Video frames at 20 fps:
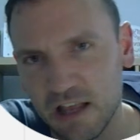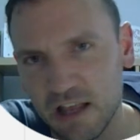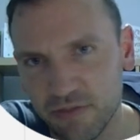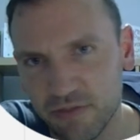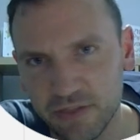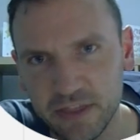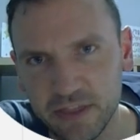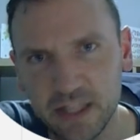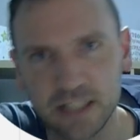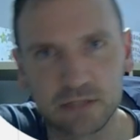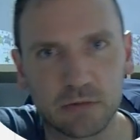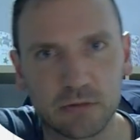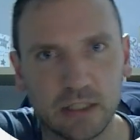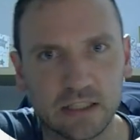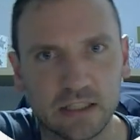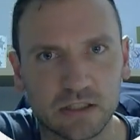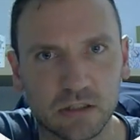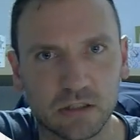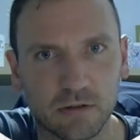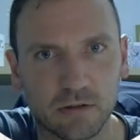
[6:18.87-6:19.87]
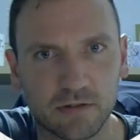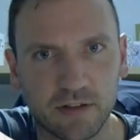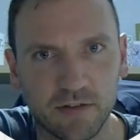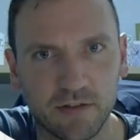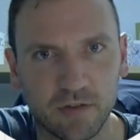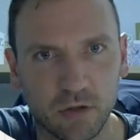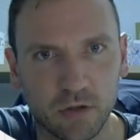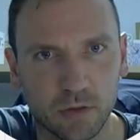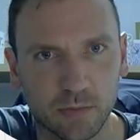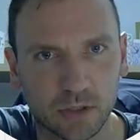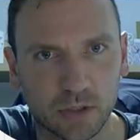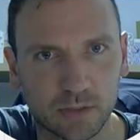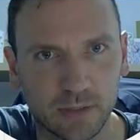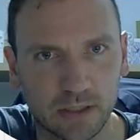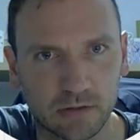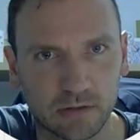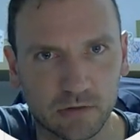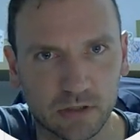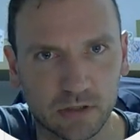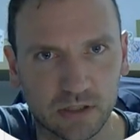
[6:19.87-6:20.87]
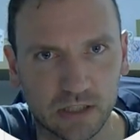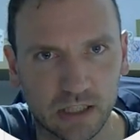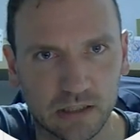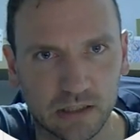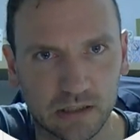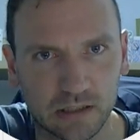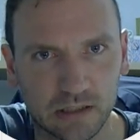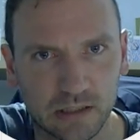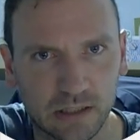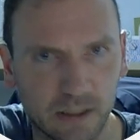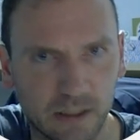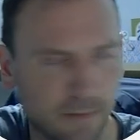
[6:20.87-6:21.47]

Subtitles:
this way is going to have given you a much better understanding.